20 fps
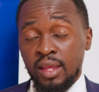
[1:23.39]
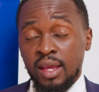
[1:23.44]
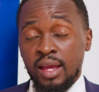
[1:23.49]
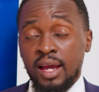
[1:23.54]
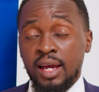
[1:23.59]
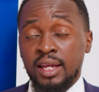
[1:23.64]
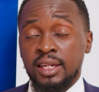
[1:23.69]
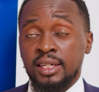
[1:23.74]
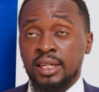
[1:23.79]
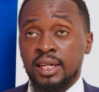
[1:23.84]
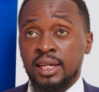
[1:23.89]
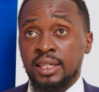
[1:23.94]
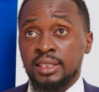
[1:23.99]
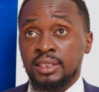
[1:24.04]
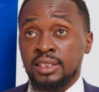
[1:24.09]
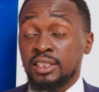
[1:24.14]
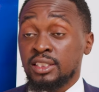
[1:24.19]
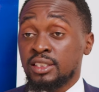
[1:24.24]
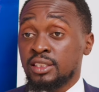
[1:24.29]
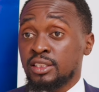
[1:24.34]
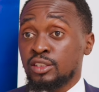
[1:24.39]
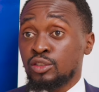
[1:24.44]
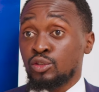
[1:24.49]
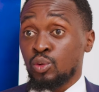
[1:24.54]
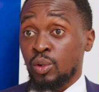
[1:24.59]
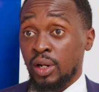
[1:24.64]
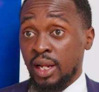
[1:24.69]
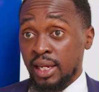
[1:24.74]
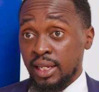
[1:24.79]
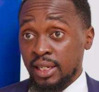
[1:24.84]
And since
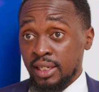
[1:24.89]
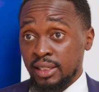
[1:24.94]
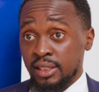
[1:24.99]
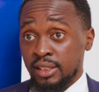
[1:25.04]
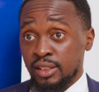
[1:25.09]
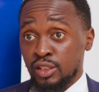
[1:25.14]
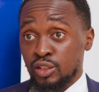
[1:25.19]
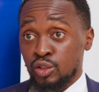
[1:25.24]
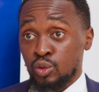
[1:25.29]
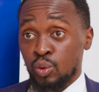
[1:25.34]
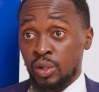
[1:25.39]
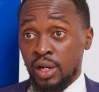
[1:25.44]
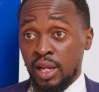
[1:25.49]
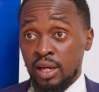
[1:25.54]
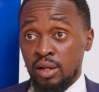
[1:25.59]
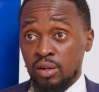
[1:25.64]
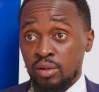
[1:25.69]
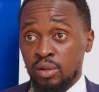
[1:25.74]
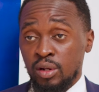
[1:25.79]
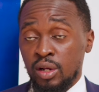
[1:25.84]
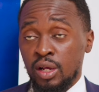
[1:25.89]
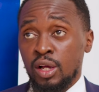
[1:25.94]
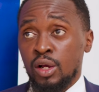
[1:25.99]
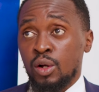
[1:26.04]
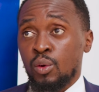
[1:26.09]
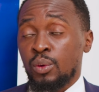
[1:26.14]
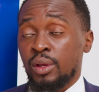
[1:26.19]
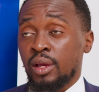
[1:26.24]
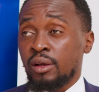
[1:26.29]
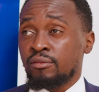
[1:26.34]
July to now,
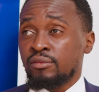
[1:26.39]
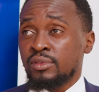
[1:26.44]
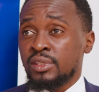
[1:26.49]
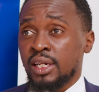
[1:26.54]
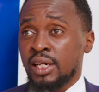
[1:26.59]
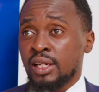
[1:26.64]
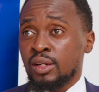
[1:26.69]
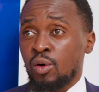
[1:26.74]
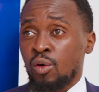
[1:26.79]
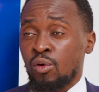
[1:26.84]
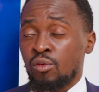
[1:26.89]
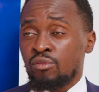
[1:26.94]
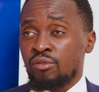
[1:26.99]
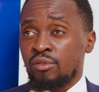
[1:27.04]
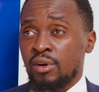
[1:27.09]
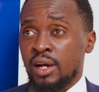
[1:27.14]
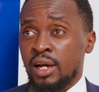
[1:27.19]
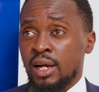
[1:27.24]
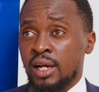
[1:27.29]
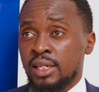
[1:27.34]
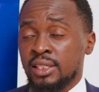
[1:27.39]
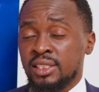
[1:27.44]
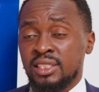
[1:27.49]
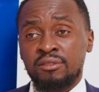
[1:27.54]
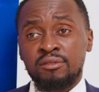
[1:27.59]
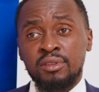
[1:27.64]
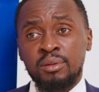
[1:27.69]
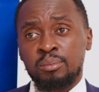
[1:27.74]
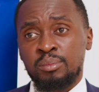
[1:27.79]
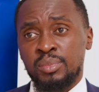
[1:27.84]
we have done over
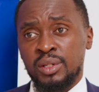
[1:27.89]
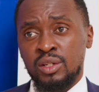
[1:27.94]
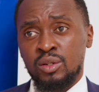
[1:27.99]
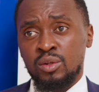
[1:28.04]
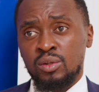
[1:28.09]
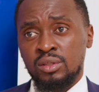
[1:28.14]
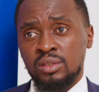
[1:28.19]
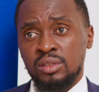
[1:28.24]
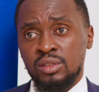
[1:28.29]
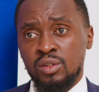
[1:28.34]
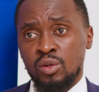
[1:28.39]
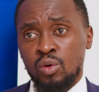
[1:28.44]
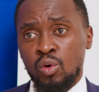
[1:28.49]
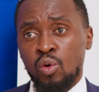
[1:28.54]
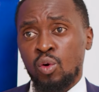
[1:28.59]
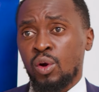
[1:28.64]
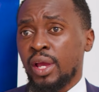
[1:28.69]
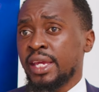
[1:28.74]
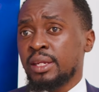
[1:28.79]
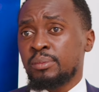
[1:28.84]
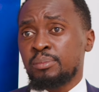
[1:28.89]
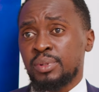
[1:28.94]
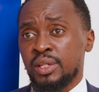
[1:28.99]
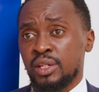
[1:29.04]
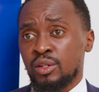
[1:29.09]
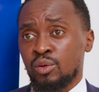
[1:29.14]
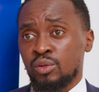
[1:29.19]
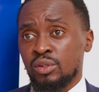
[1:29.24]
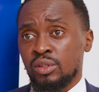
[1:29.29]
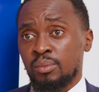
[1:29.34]
7 billion or 8
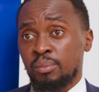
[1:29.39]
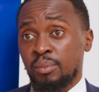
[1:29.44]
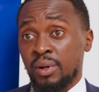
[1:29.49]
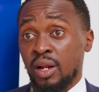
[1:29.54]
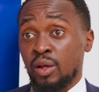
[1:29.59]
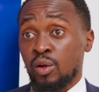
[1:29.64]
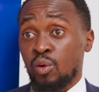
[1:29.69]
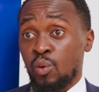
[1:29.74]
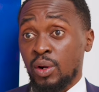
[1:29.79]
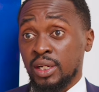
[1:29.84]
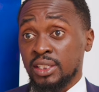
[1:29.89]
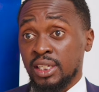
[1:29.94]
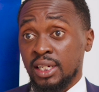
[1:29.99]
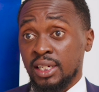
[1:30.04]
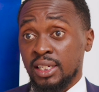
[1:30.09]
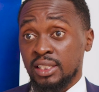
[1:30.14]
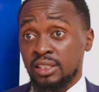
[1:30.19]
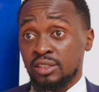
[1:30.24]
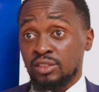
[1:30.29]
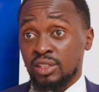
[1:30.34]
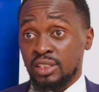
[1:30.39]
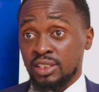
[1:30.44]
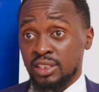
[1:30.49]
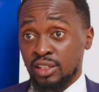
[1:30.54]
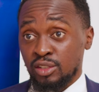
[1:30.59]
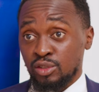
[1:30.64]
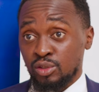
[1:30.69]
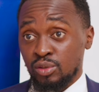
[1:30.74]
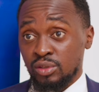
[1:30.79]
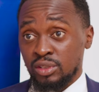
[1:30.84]
billion Malawi Kwacha in
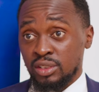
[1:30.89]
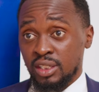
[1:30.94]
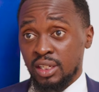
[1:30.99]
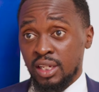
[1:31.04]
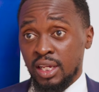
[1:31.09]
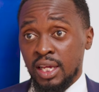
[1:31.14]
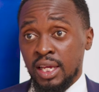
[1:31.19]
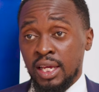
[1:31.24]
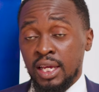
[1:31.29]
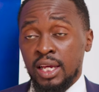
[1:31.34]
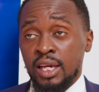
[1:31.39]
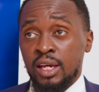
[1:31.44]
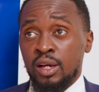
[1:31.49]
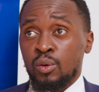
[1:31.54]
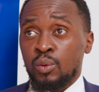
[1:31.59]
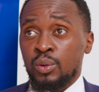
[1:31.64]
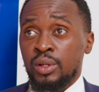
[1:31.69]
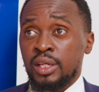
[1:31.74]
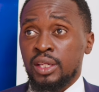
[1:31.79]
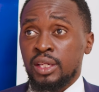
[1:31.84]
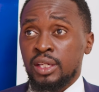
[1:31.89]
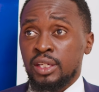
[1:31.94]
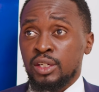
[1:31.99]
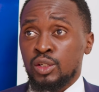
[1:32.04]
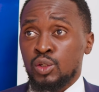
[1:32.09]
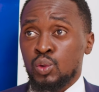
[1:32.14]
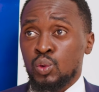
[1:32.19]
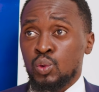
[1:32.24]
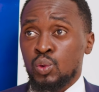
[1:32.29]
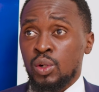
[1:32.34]
transactions. We
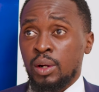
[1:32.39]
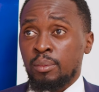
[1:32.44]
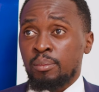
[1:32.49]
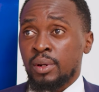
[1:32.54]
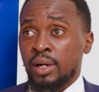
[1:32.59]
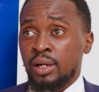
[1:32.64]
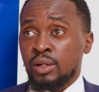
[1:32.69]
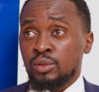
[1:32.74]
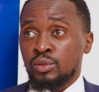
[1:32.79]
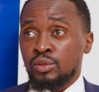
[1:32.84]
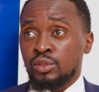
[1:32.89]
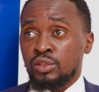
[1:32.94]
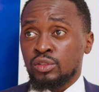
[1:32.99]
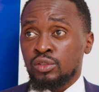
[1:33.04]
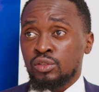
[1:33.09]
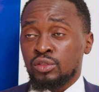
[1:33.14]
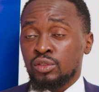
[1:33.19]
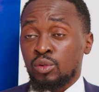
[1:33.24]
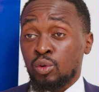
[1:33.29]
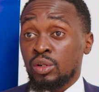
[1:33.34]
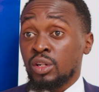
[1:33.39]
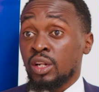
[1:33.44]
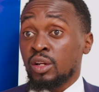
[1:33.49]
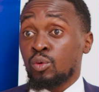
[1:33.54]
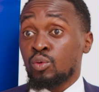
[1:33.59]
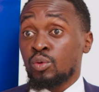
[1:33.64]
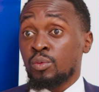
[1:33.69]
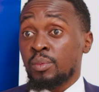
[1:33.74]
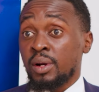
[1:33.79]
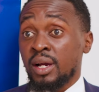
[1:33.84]
do about, on a
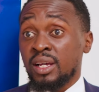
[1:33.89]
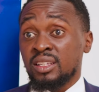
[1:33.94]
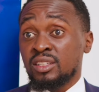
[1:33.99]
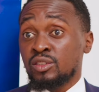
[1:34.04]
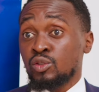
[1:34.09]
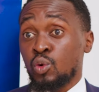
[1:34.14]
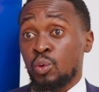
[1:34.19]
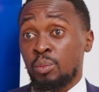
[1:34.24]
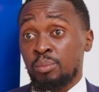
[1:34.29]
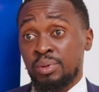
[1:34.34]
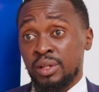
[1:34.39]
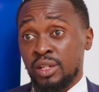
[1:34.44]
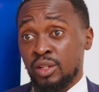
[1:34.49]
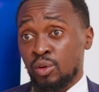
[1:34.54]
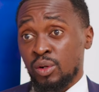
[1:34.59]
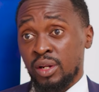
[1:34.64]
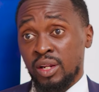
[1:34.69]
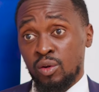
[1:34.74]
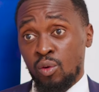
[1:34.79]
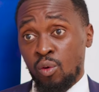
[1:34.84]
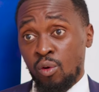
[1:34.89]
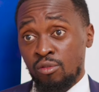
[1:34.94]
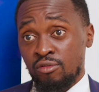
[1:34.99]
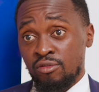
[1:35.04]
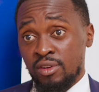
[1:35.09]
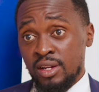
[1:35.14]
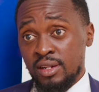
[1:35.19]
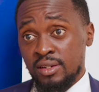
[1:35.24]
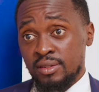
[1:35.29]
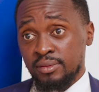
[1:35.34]
good month, 2 billion and
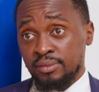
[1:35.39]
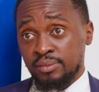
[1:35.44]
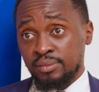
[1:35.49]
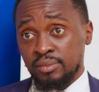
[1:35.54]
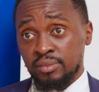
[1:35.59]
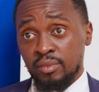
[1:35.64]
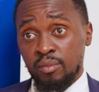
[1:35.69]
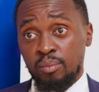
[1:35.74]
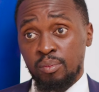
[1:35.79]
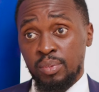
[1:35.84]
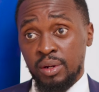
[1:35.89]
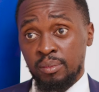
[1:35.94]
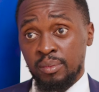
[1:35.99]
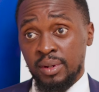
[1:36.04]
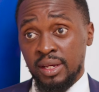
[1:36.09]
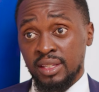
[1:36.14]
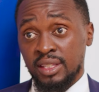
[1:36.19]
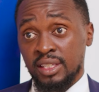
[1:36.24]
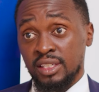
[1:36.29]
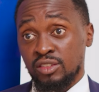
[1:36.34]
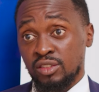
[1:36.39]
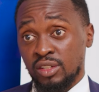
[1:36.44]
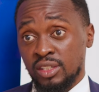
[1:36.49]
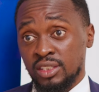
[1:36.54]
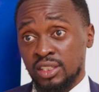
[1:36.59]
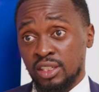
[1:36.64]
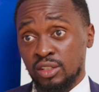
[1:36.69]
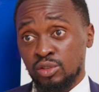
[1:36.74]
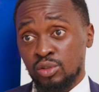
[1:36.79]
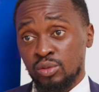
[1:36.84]
over per month in
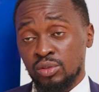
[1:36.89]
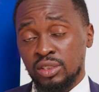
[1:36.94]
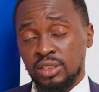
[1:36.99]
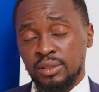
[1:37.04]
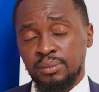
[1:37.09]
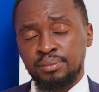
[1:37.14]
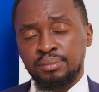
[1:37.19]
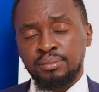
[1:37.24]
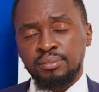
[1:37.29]
transactions.